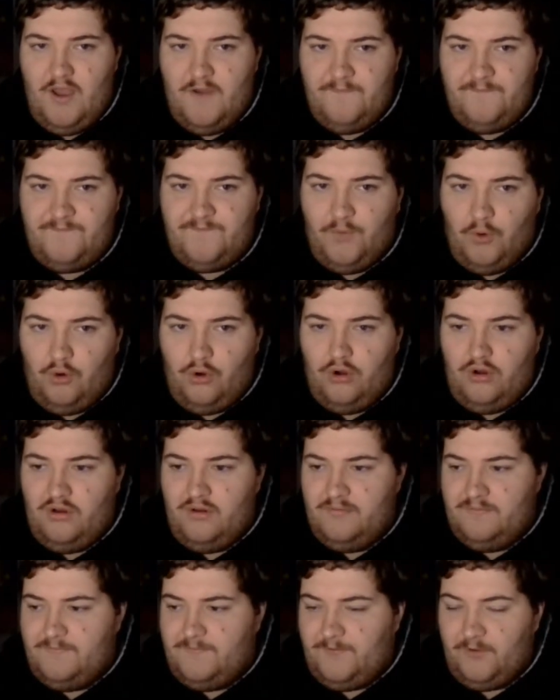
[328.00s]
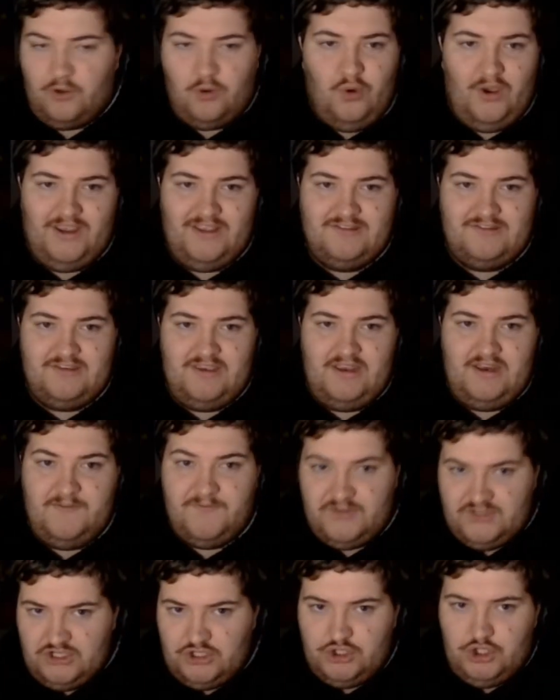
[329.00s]
for Queensland.
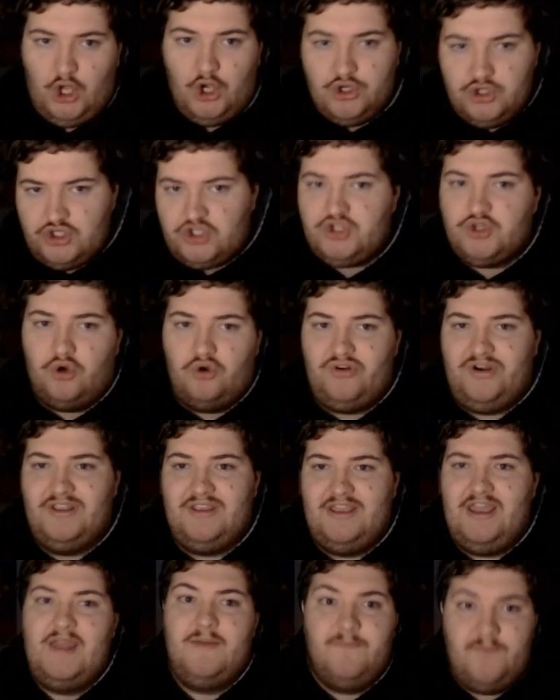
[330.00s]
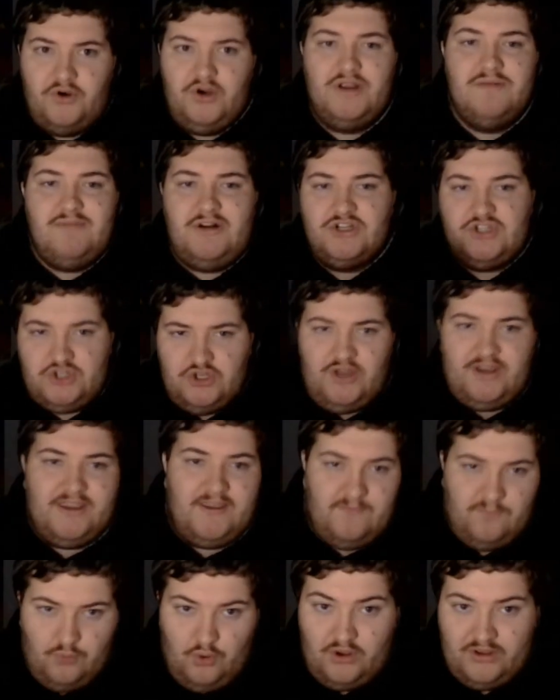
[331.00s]
If it's a low scoring game, very much like
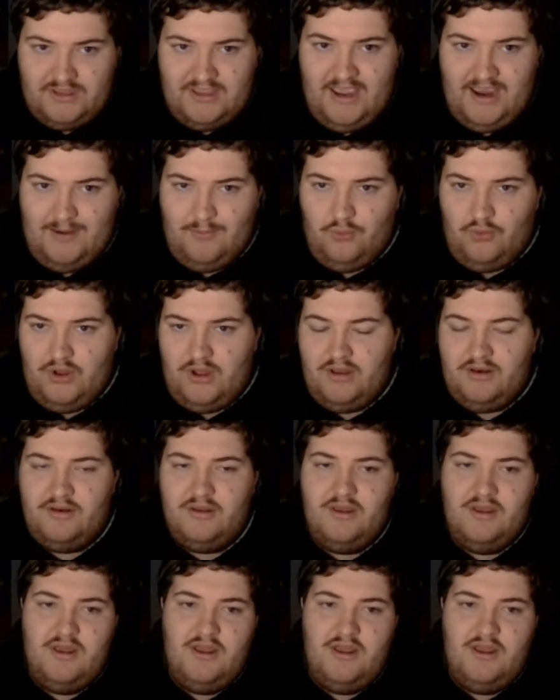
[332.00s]
what Game 1.